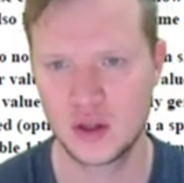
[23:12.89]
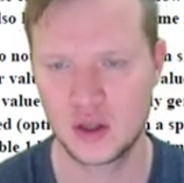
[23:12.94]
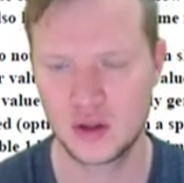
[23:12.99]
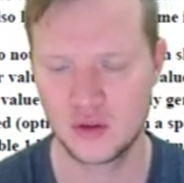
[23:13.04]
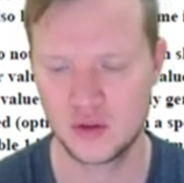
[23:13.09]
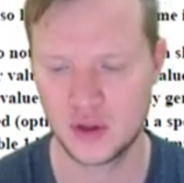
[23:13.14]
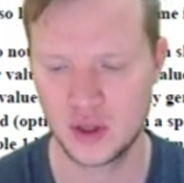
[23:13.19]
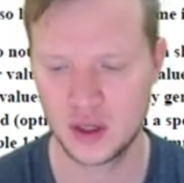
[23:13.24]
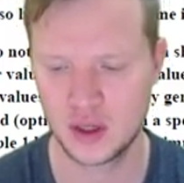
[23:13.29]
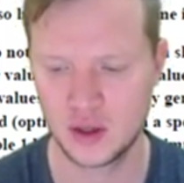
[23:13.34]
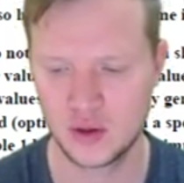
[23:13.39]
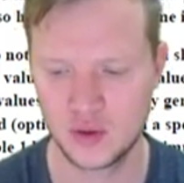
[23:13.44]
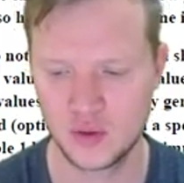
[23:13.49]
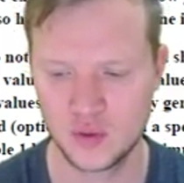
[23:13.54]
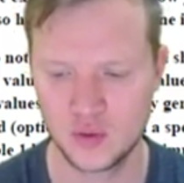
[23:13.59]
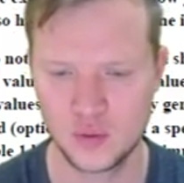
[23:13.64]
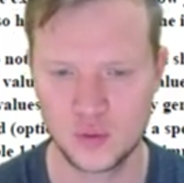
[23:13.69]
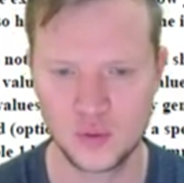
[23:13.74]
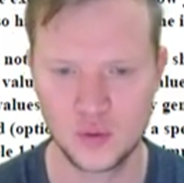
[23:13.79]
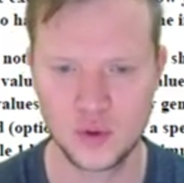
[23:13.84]
And then
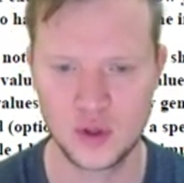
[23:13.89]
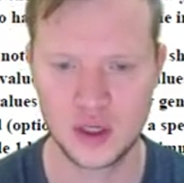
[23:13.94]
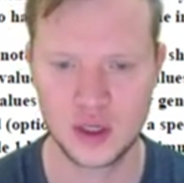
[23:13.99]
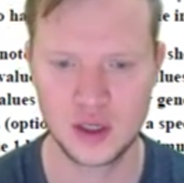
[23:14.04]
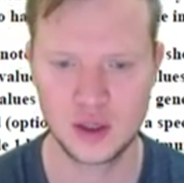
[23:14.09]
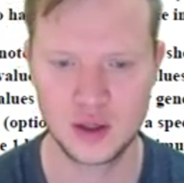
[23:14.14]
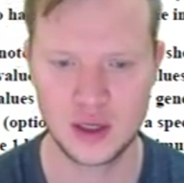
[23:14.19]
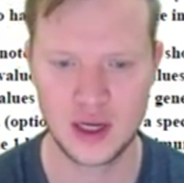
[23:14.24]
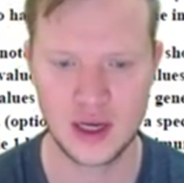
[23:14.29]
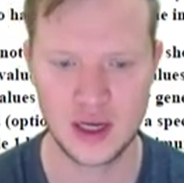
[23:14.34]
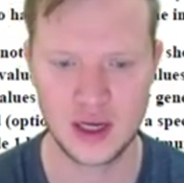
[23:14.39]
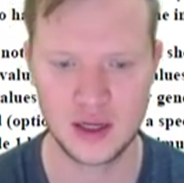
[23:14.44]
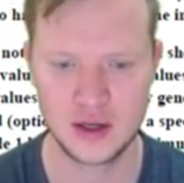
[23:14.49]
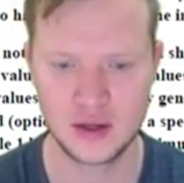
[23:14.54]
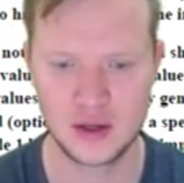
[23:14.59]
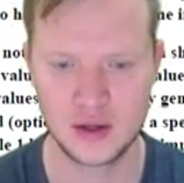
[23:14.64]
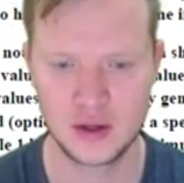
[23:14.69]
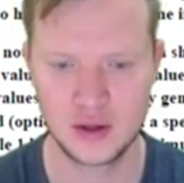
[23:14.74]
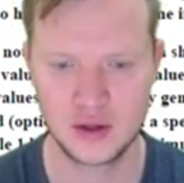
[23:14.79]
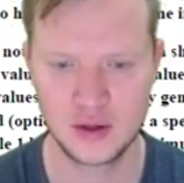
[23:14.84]
we're going to
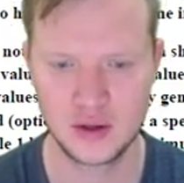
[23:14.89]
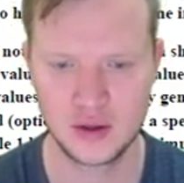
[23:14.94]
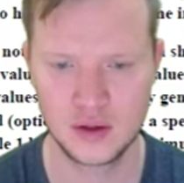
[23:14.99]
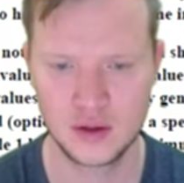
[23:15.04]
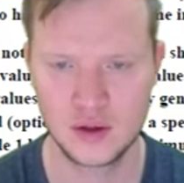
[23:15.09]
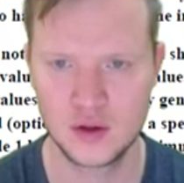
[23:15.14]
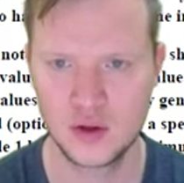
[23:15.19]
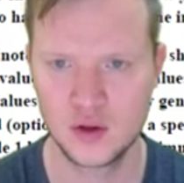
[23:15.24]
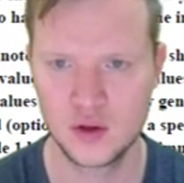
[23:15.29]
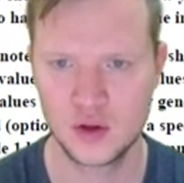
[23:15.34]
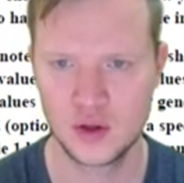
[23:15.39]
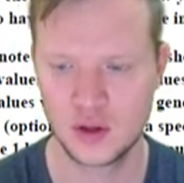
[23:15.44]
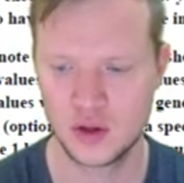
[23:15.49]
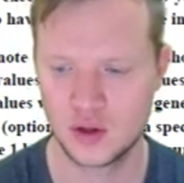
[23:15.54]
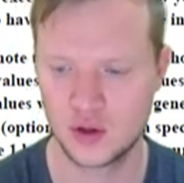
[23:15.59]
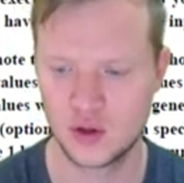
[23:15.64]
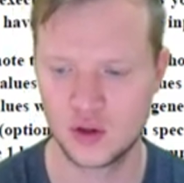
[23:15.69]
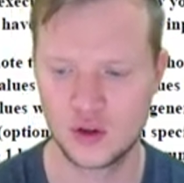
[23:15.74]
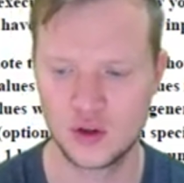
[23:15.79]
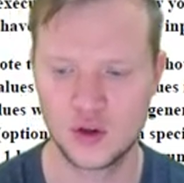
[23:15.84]
add,
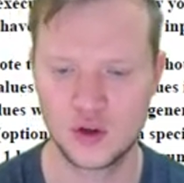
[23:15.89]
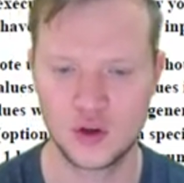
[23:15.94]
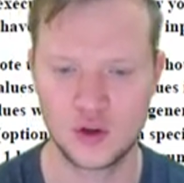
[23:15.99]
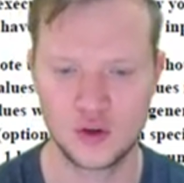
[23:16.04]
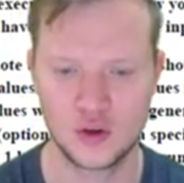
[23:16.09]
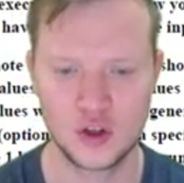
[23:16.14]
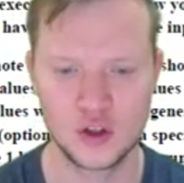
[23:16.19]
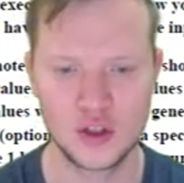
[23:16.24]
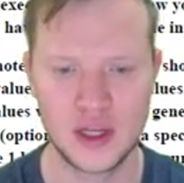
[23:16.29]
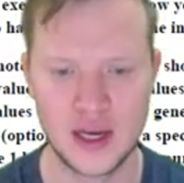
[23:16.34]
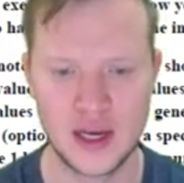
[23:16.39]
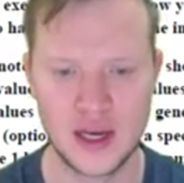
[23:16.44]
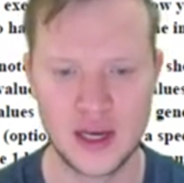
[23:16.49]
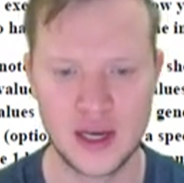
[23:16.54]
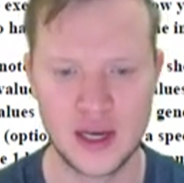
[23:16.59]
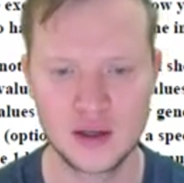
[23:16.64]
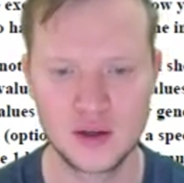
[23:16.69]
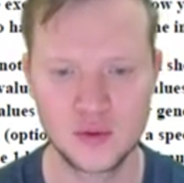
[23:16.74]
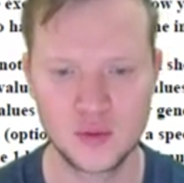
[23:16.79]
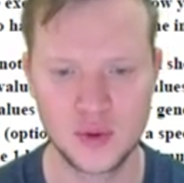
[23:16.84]
or not
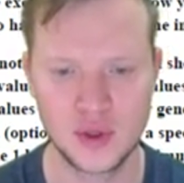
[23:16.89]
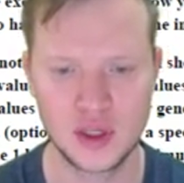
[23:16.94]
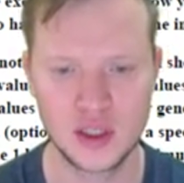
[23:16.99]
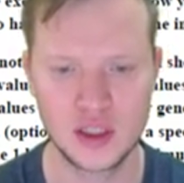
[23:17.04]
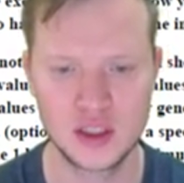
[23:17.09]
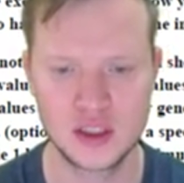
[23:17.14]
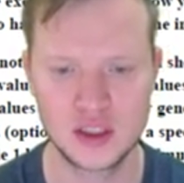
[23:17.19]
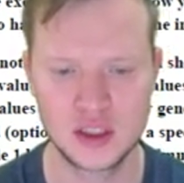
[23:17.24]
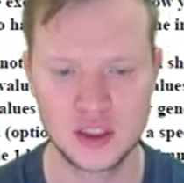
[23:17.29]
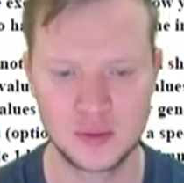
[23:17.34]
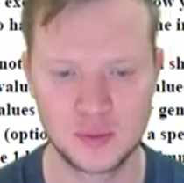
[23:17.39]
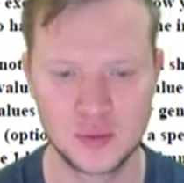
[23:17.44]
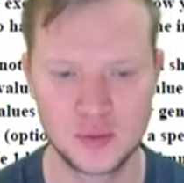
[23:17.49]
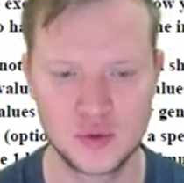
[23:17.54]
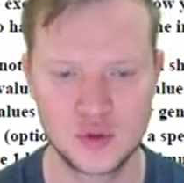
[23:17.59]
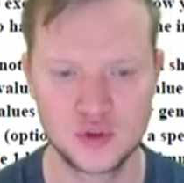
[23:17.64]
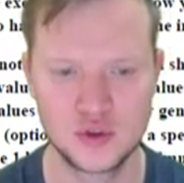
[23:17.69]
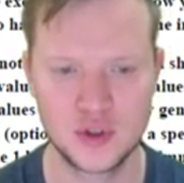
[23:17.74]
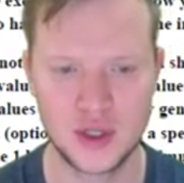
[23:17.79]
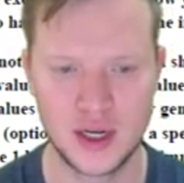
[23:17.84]
add, we're going to
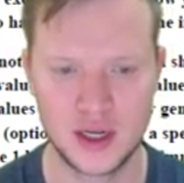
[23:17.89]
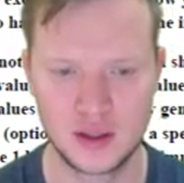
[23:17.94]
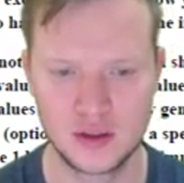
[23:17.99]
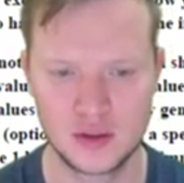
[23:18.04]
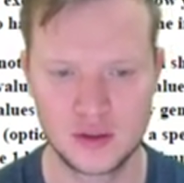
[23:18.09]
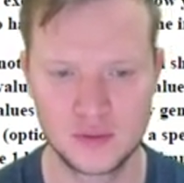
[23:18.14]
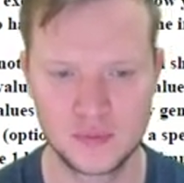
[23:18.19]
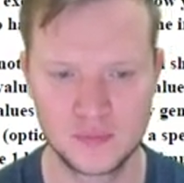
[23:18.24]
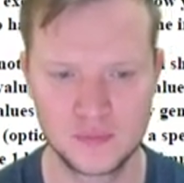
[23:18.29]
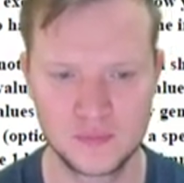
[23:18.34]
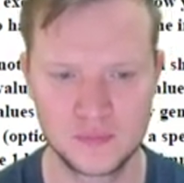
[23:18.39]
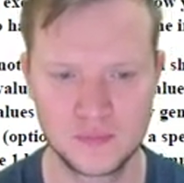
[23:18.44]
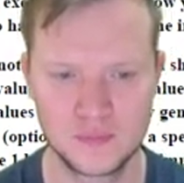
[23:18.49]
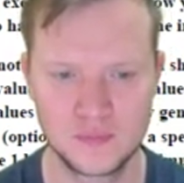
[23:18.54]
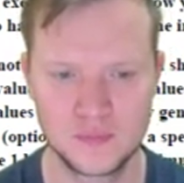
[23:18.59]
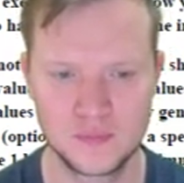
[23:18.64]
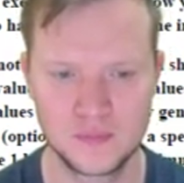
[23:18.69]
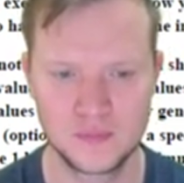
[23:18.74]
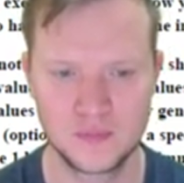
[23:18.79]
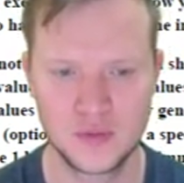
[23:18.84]
subtract.
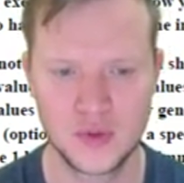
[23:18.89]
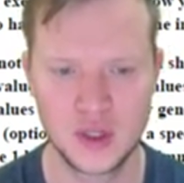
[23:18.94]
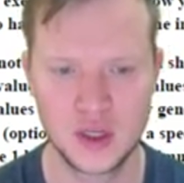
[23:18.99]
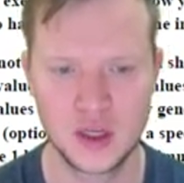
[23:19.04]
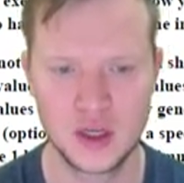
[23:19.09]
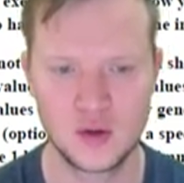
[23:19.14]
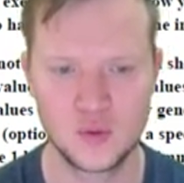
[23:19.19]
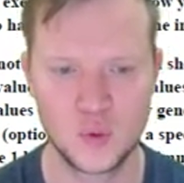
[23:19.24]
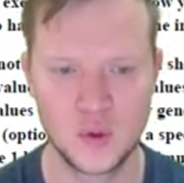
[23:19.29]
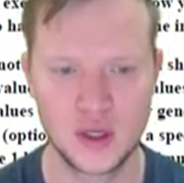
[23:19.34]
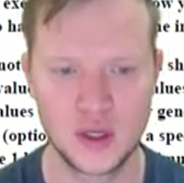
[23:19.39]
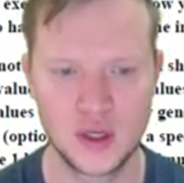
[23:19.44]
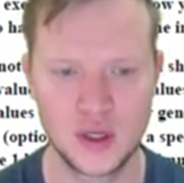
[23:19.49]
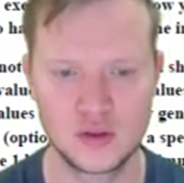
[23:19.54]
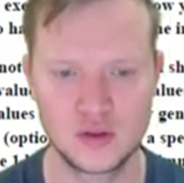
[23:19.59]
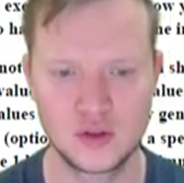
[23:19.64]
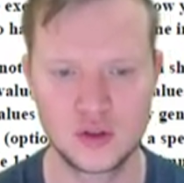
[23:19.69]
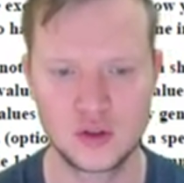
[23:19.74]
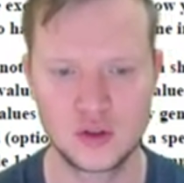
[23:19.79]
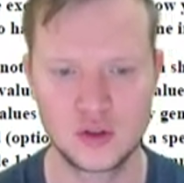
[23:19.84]
And we're
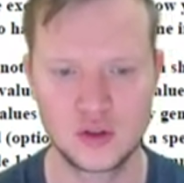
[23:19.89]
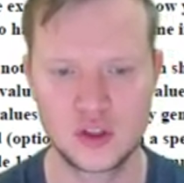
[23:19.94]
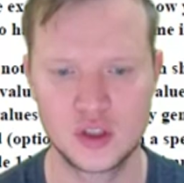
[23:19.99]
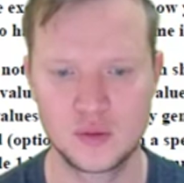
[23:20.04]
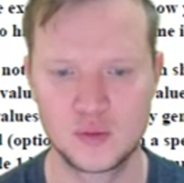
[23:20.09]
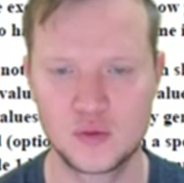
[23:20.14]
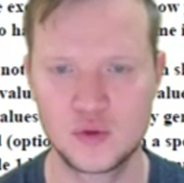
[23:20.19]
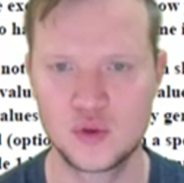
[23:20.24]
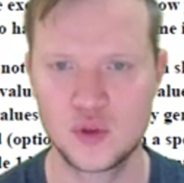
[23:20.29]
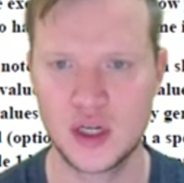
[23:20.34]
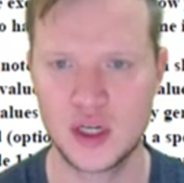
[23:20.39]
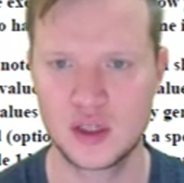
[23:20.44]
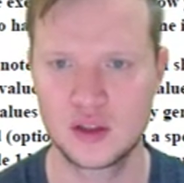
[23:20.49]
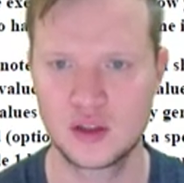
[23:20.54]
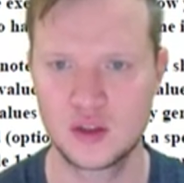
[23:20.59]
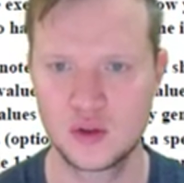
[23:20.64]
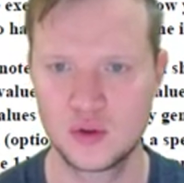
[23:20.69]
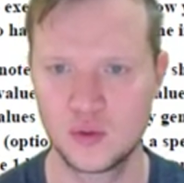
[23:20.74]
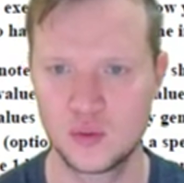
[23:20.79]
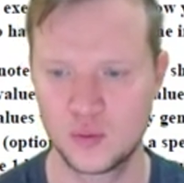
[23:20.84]
going to subtract